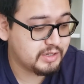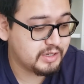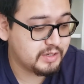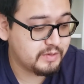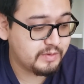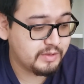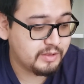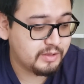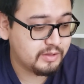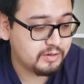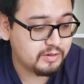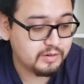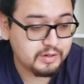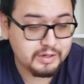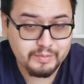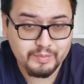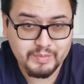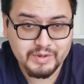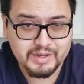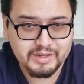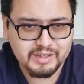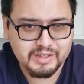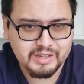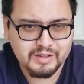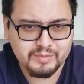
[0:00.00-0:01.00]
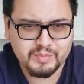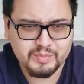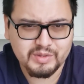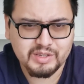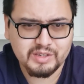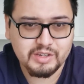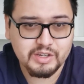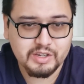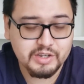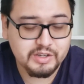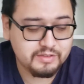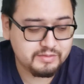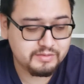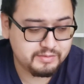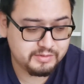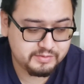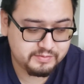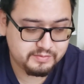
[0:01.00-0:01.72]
even though it might not be a good